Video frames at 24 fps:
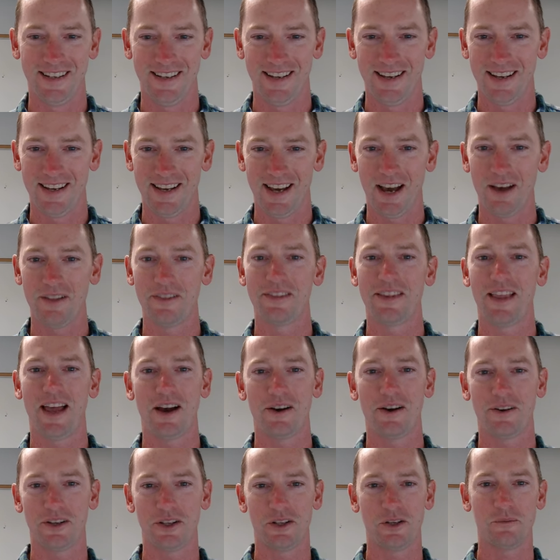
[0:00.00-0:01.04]
how, how
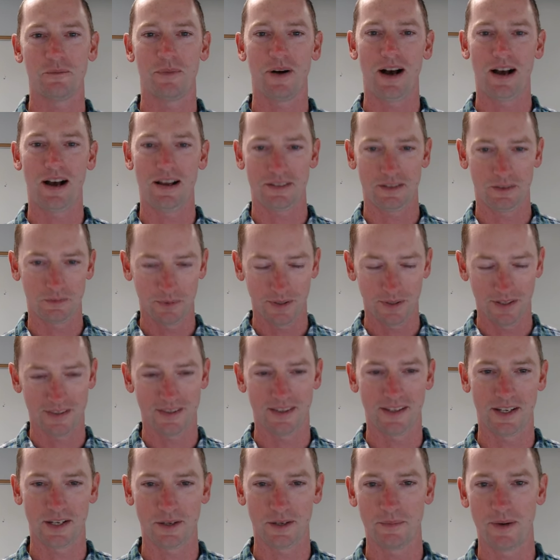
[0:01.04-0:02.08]
can you possibly
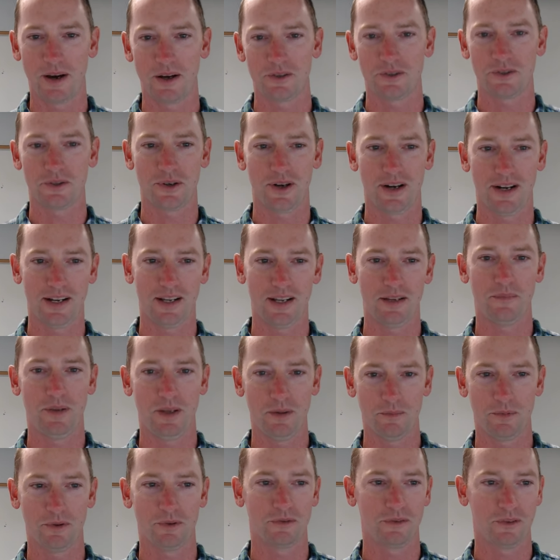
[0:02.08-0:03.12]
think about training people
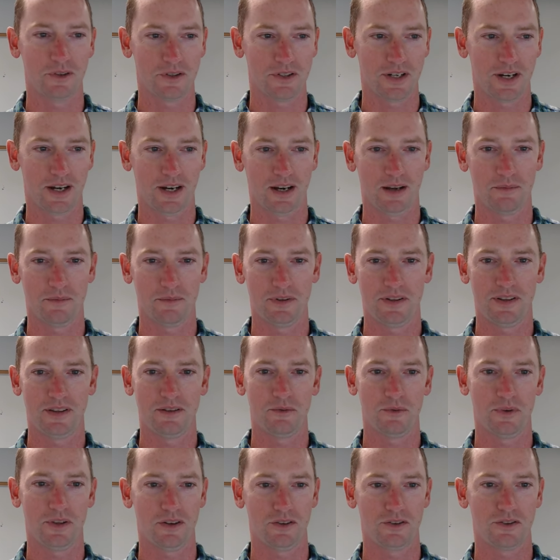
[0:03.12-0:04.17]
for jobs when
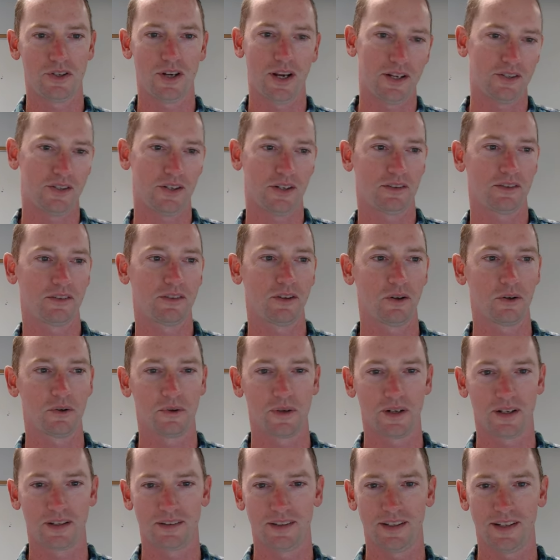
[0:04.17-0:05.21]
they're changing so
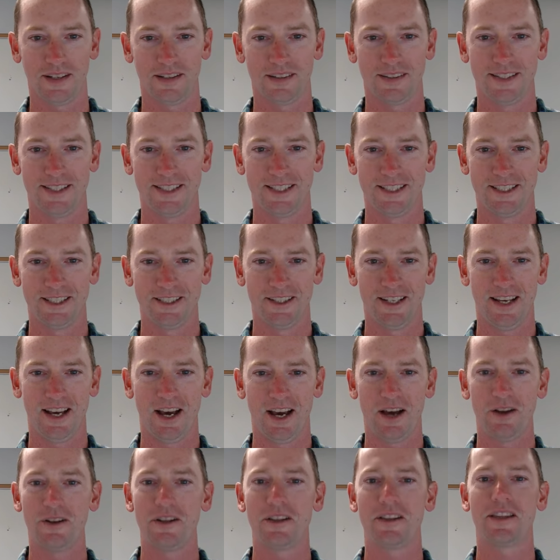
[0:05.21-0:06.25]
quickly? How
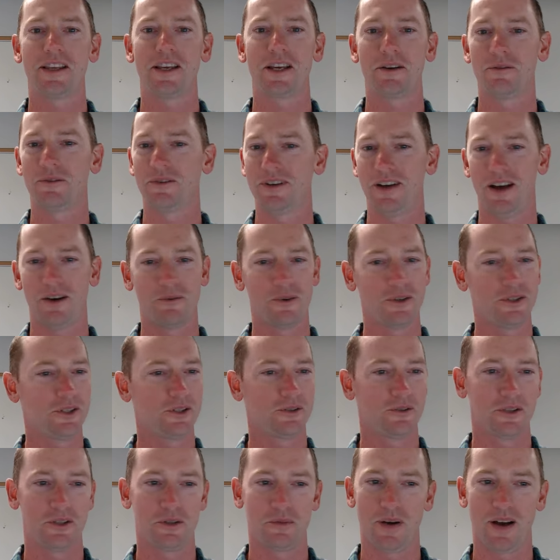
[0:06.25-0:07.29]
do you think? What's your
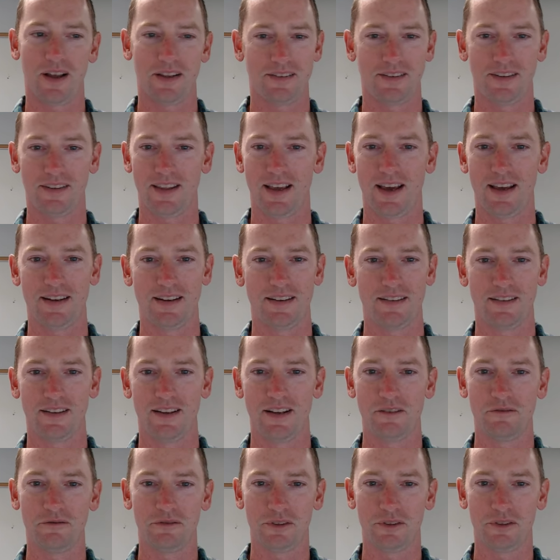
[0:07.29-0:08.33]
response to that? Does it
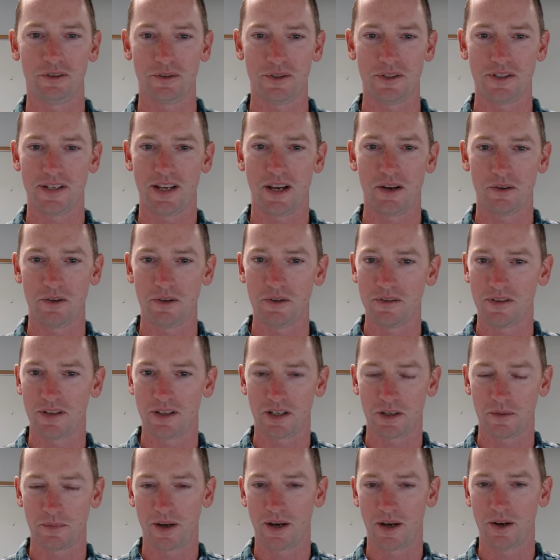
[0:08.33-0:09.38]
influence how you think
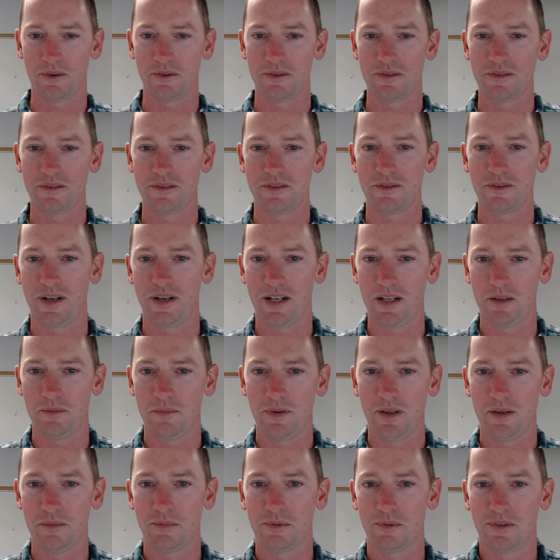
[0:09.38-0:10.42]
about training
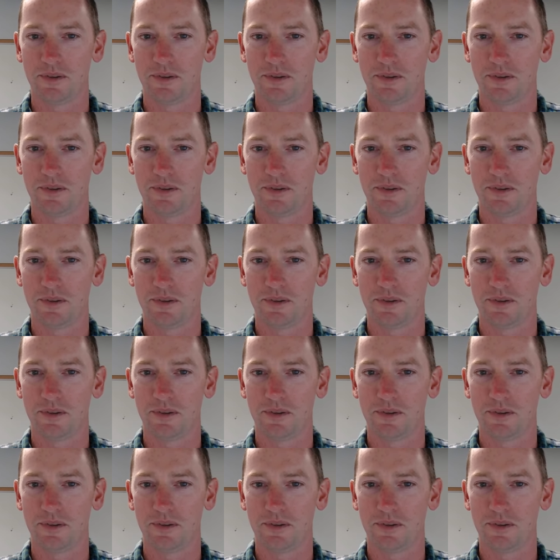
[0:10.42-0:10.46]
people?